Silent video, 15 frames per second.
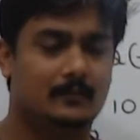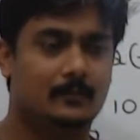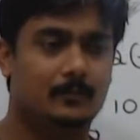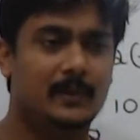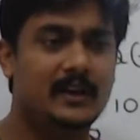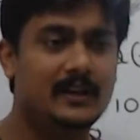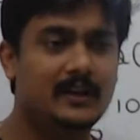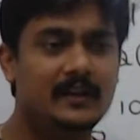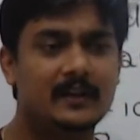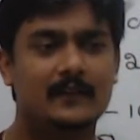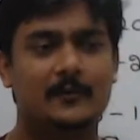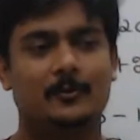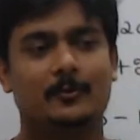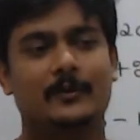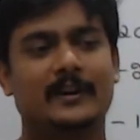Many
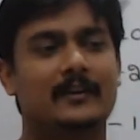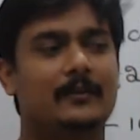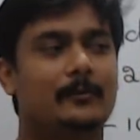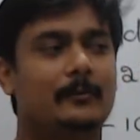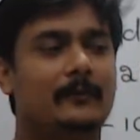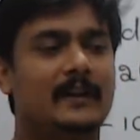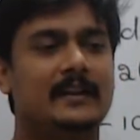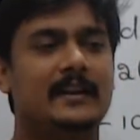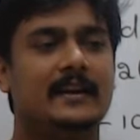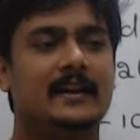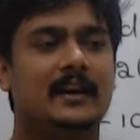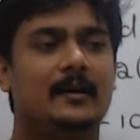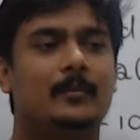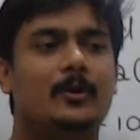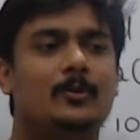students, when they
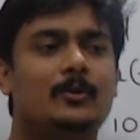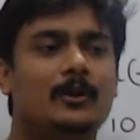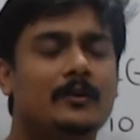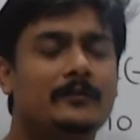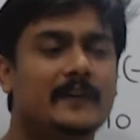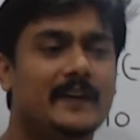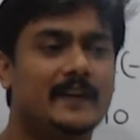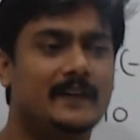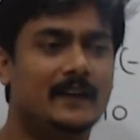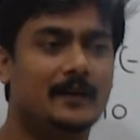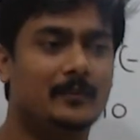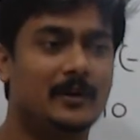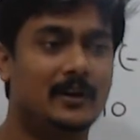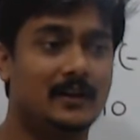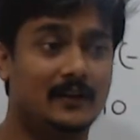come out of
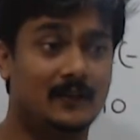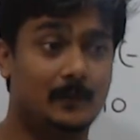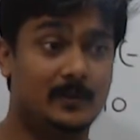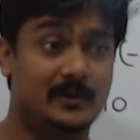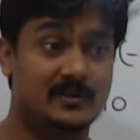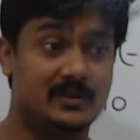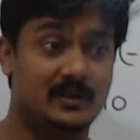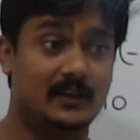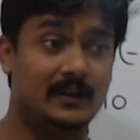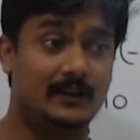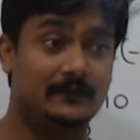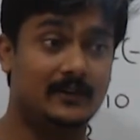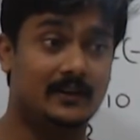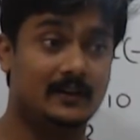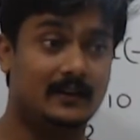exam hall, especially
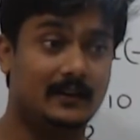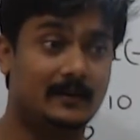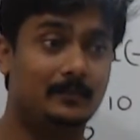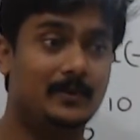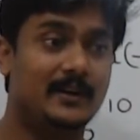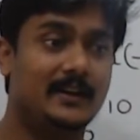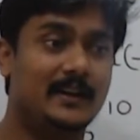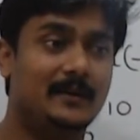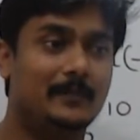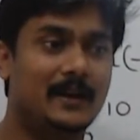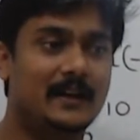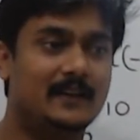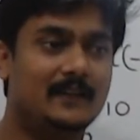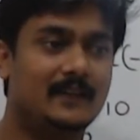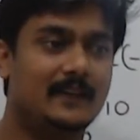after completing
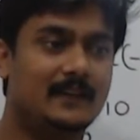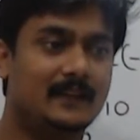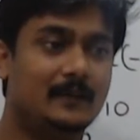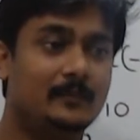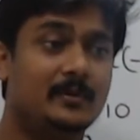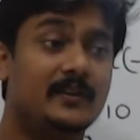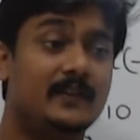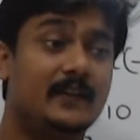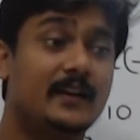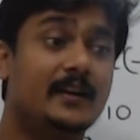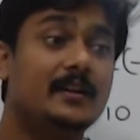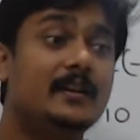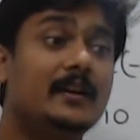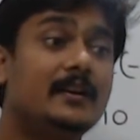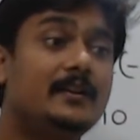maths exam, they
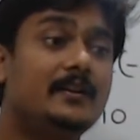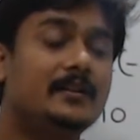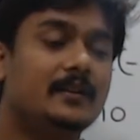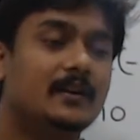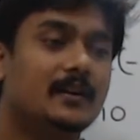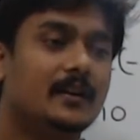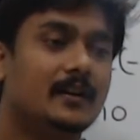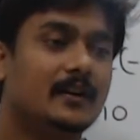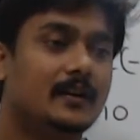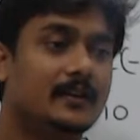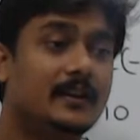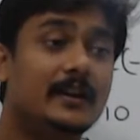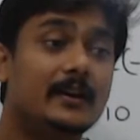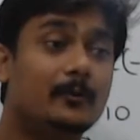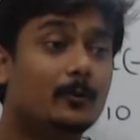say that
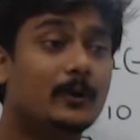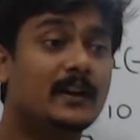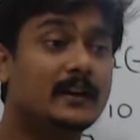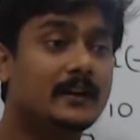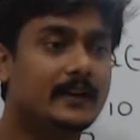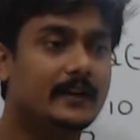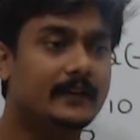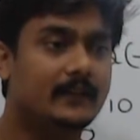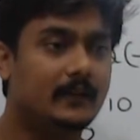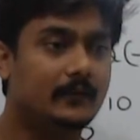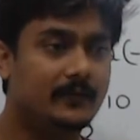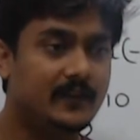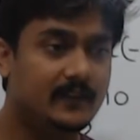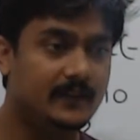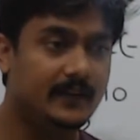they couldn't get
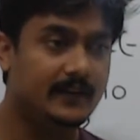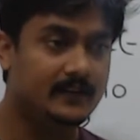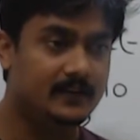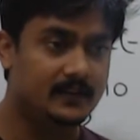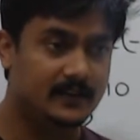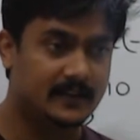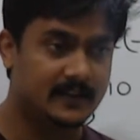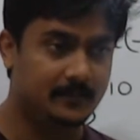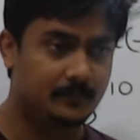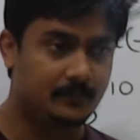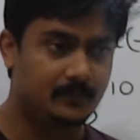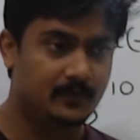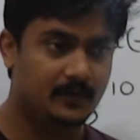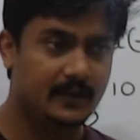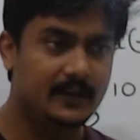sufficient time.
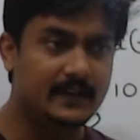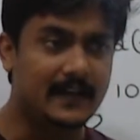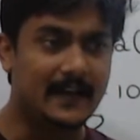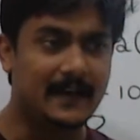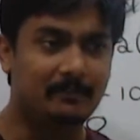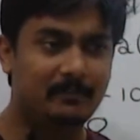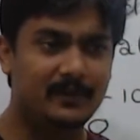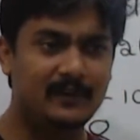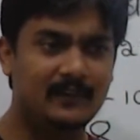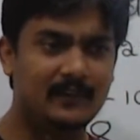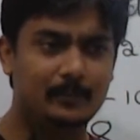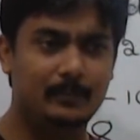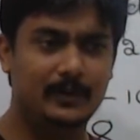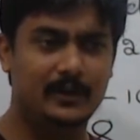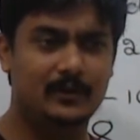It happens
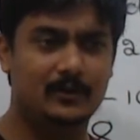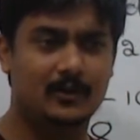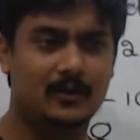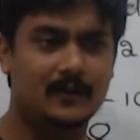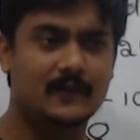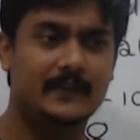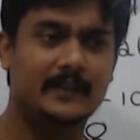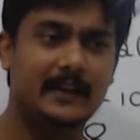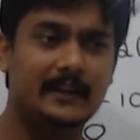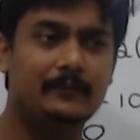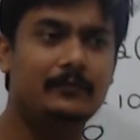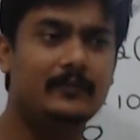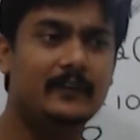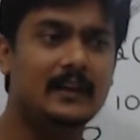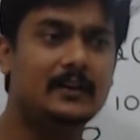because they
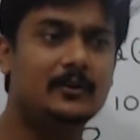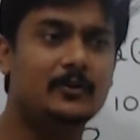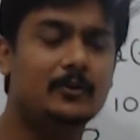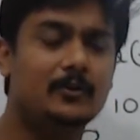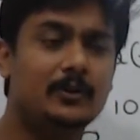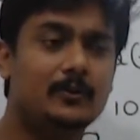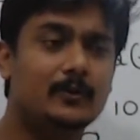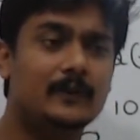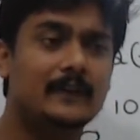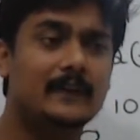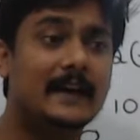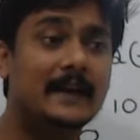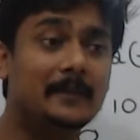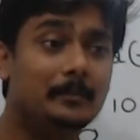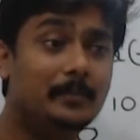fail to use
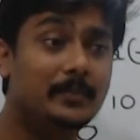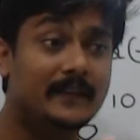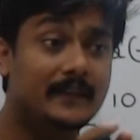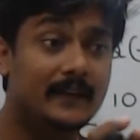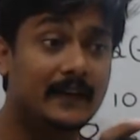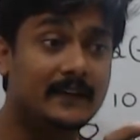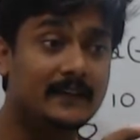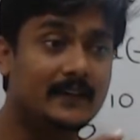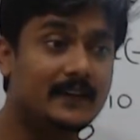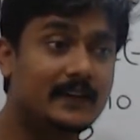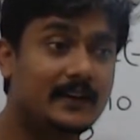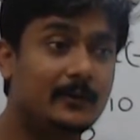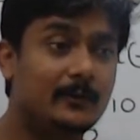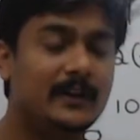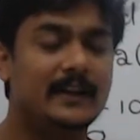time precisely
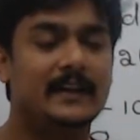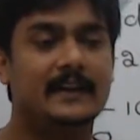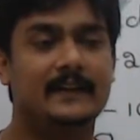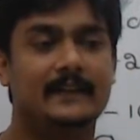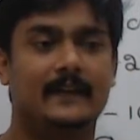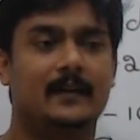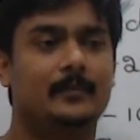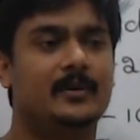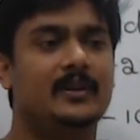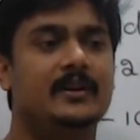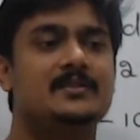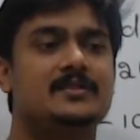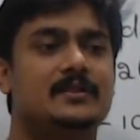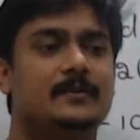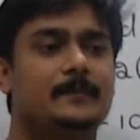during
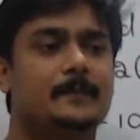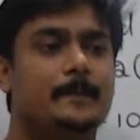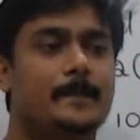examination.